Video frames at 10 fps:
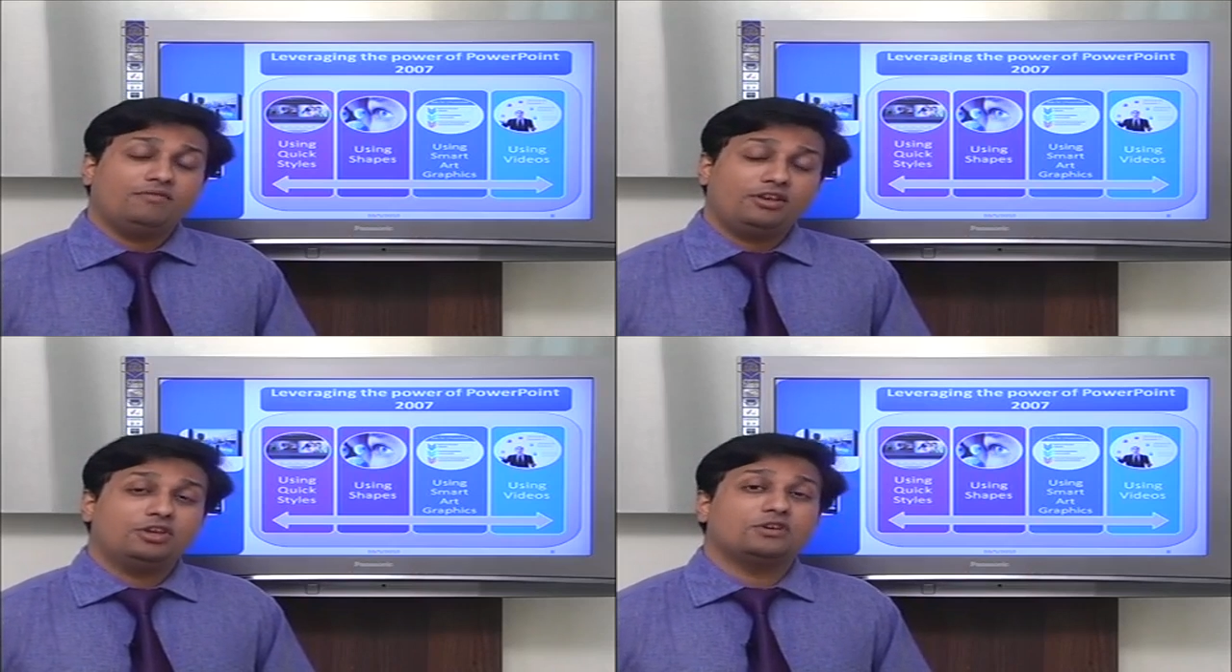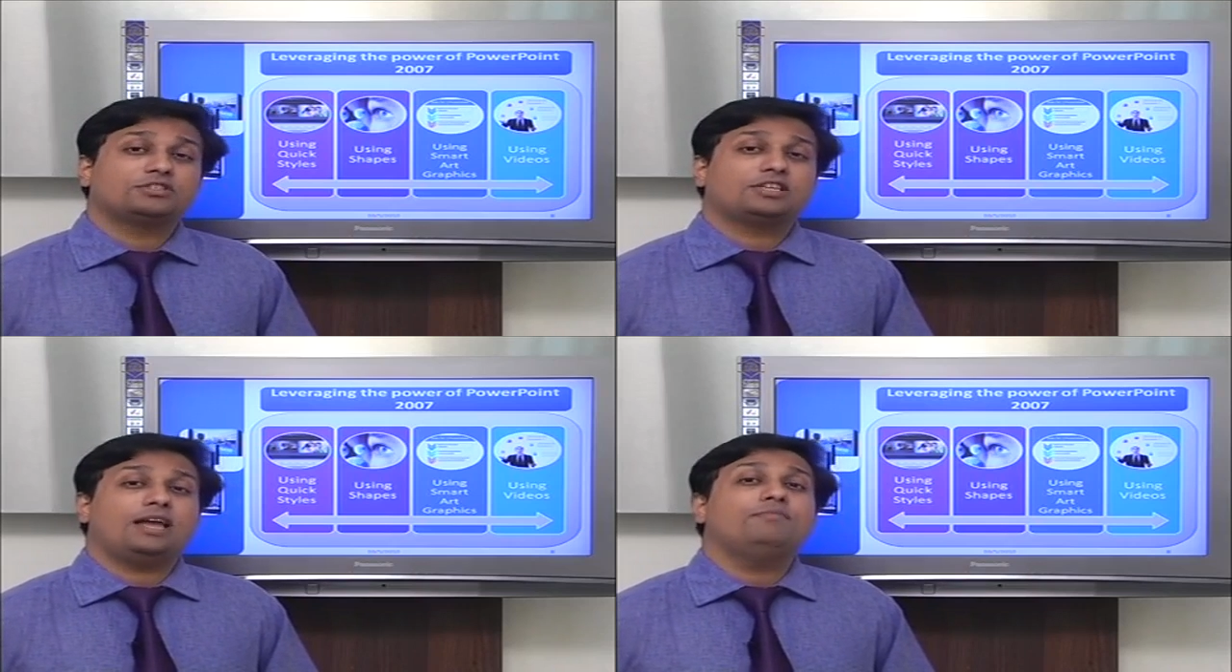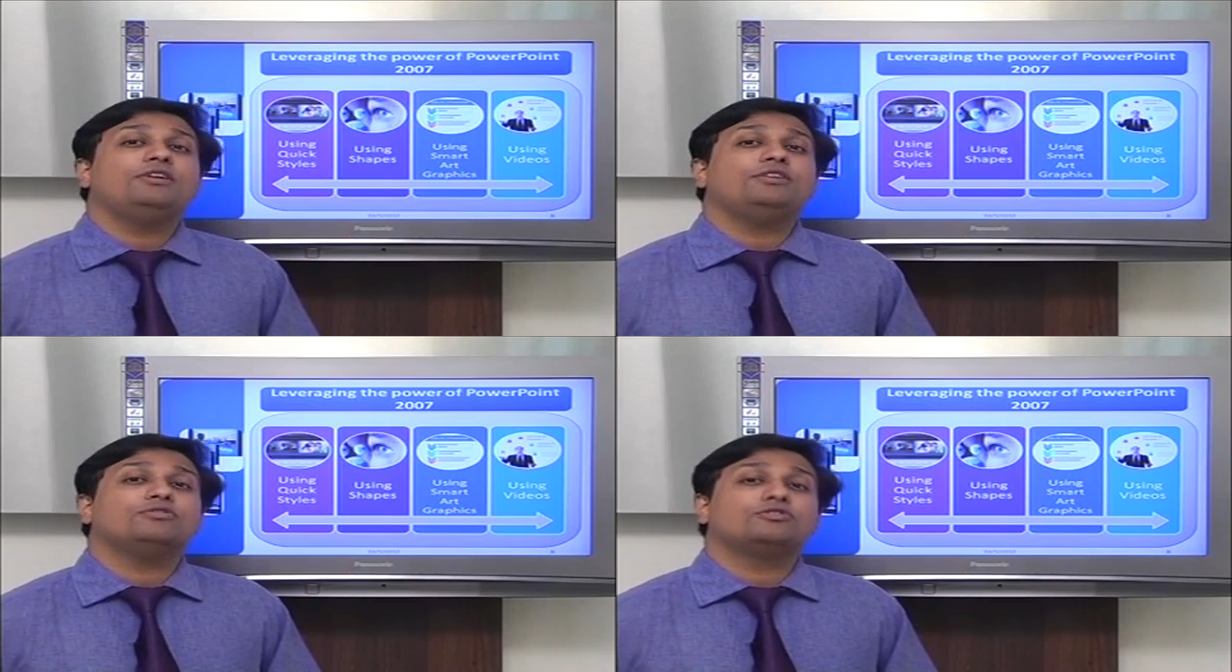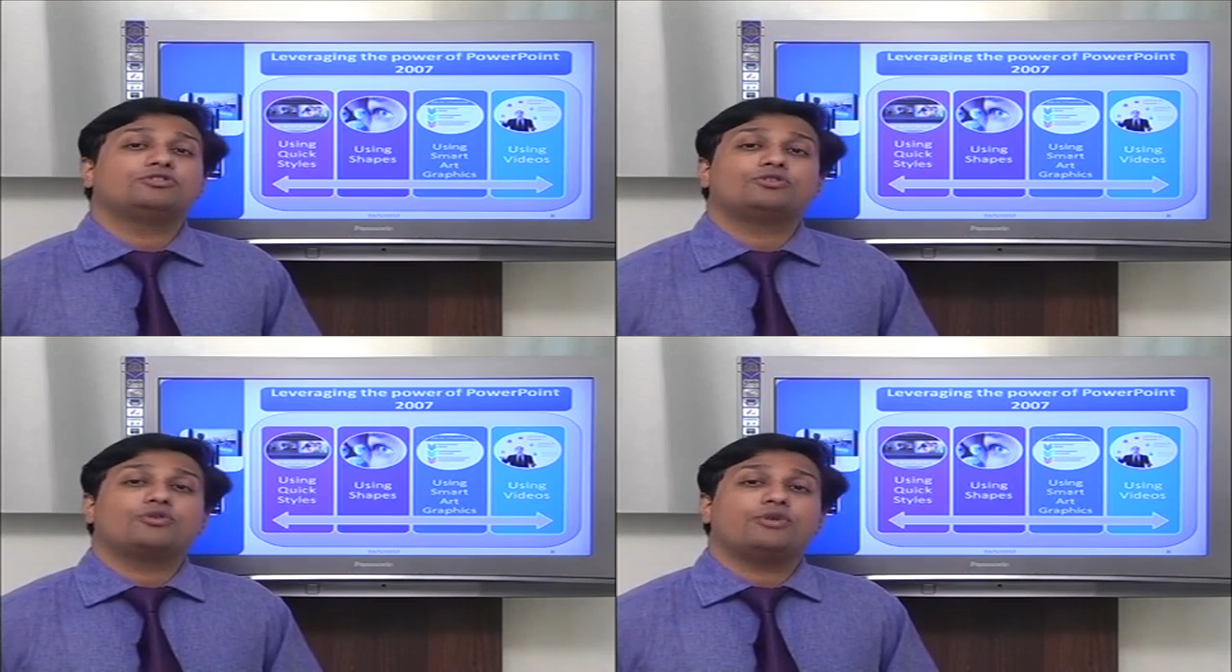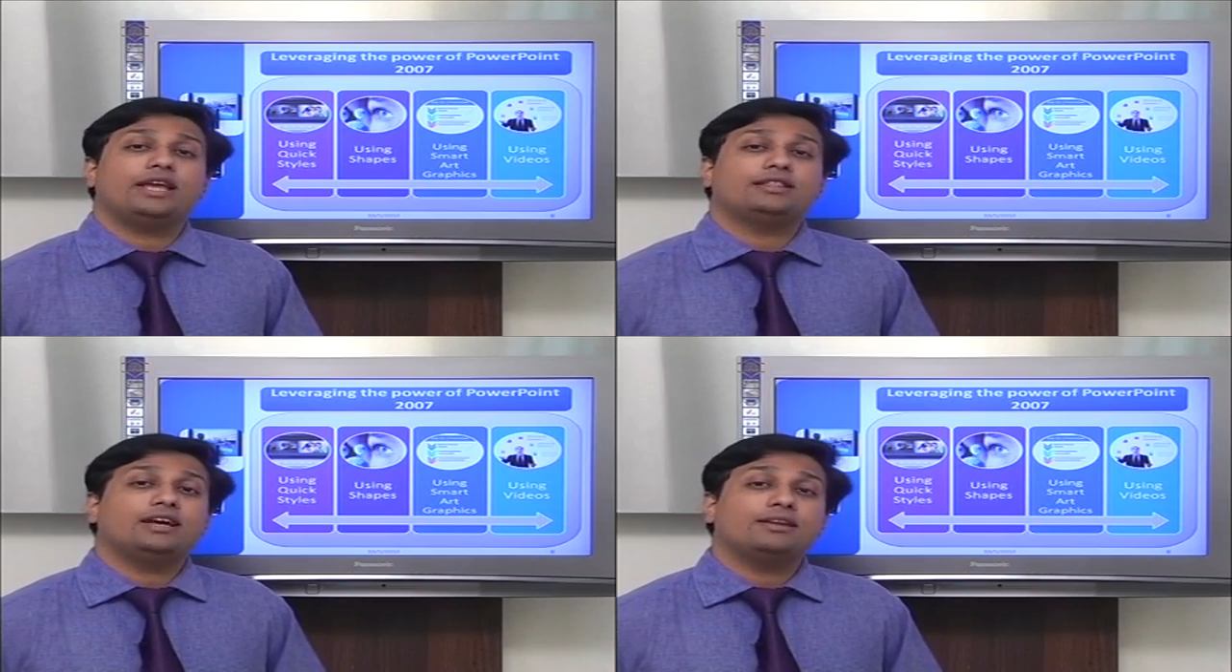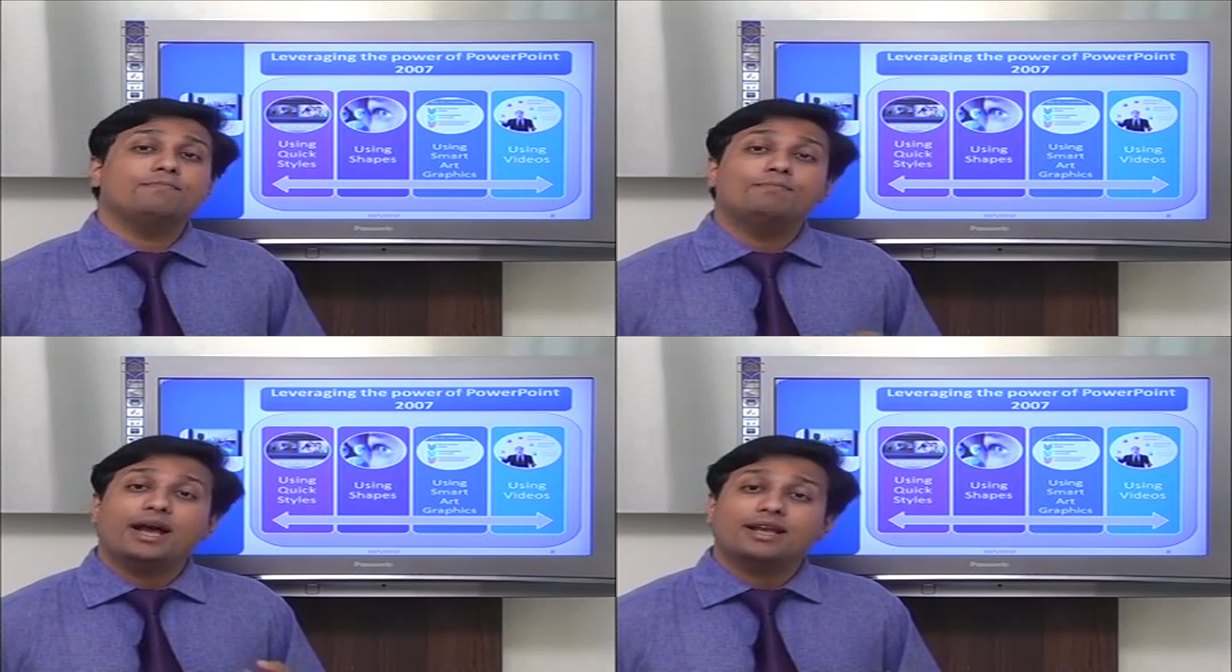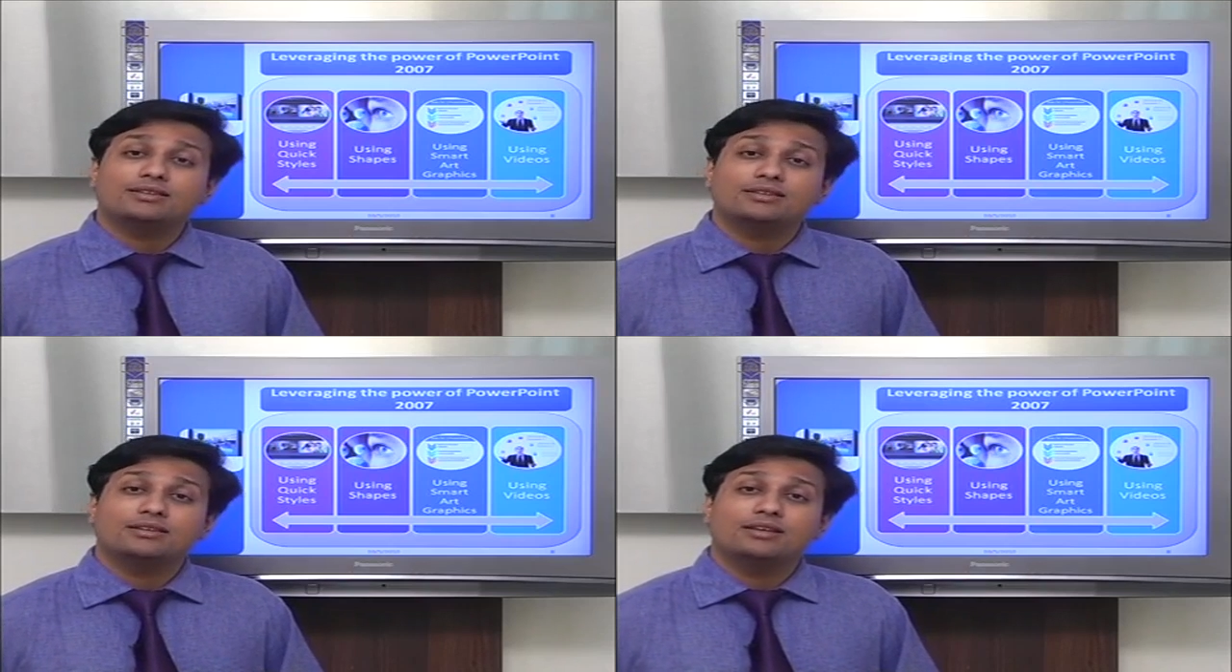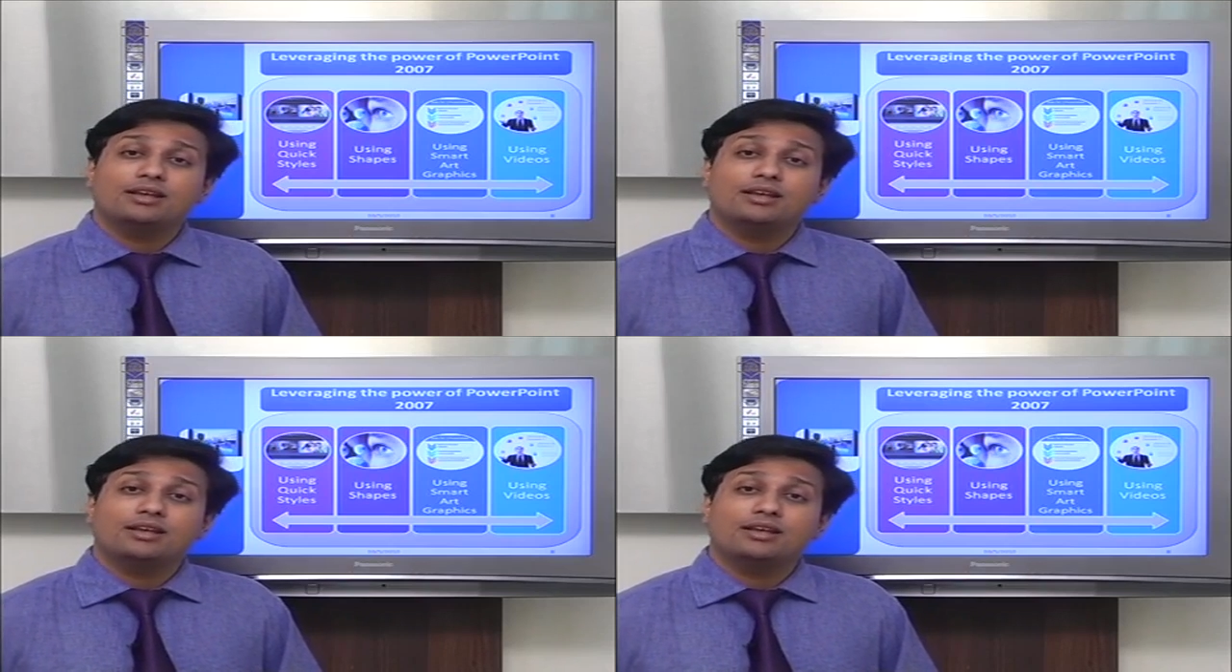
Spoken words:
Videos can be used to create that impact